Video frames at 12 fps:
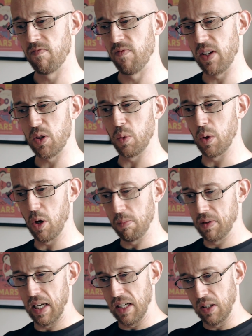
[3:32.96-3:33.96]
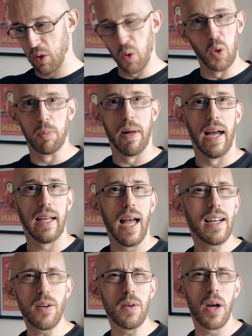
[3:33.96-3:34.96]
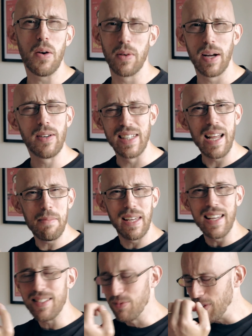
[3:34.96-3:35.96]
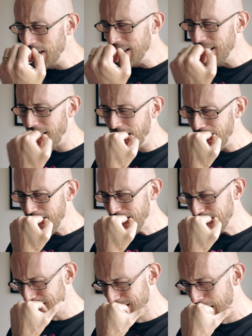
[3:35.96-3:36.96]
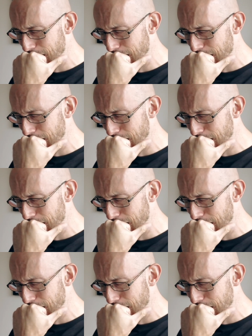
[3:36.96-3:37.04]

visual update callback. I don't know. Oh, naming is really hard.